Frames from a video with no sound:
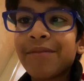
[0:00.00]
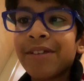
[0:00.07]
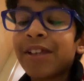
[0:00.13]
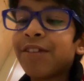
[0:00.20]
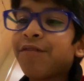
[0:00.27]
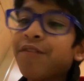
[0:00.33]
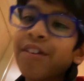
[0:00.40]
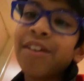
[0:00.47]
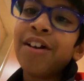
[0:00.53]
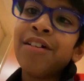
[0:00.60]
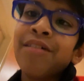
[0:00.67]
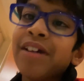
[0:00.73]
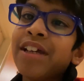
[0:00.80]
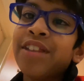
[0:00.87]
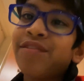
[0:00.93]
And if you don't,
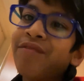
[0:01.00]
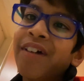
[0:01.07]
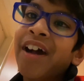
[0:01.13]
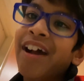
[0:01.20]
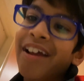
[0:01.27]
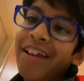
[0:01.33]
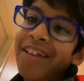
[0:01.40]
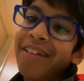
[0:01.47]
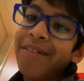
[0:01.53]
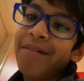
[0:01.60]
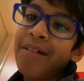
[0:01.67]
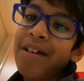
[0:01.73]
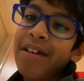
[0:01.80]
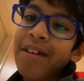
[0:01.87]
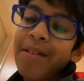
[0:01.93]
it's fine.
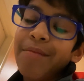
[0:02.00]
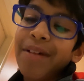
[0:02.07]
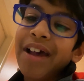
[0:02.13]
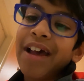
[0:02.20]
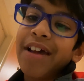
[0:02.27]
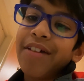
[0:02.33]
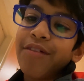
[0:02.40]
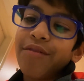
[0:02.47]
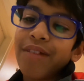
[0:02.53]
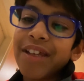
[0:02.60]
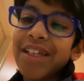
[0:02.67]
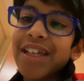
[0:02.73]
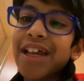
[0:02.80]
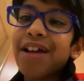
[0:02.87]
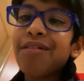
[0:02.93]
But right
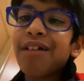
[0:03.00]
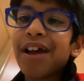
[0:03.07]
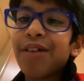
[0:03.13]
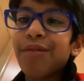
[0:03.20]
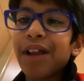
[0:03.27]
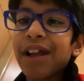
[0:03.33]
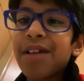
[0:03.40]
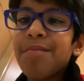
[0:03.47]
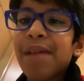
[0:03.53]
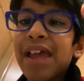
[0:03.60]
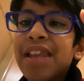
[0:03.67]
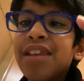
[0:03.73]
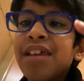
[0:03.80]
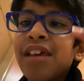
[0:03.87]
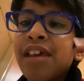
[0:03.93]
now, I
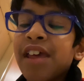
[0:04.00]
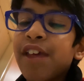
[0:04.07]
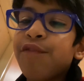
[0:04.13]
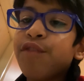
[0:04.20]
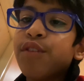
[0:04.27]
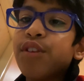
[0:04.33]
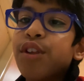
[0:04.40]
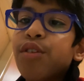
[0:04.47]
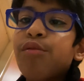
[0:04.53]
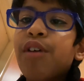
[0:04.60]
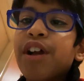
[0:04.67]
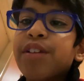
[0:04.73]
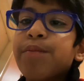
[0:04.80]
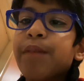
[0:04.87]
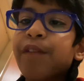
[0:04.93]
recommend, if you didn't
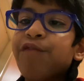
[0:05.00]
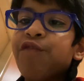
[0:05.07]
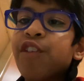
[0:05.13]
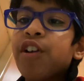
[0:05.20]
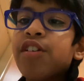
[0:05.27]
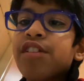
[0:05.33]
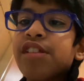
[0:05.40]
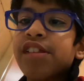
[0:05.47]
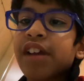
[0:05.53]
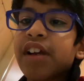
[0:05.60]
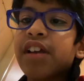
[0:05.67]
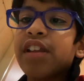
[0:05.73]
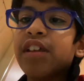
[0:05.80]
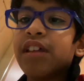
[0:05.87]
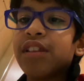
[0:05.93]
watch my first,
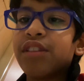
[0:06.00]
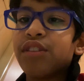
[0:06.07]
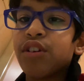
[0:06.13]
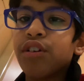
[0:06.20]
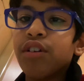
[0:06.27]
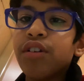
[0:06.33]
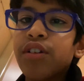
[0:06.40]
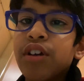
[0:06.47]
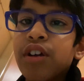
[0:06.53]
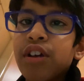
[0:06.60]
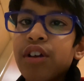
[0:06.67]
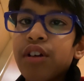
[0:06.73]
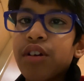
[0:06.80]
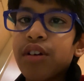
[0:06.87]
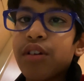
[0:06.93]
second, and third
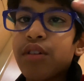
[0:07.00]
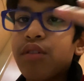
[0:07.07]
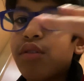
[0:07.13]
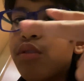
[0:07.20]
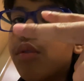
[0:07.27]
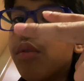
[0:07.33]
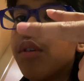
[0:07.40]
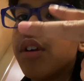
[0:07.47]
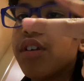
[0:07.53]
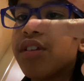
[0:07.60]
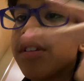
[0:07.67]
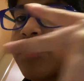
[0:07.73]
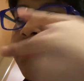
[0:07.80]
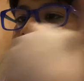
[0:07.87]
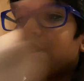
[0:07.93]

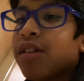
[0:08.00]
course,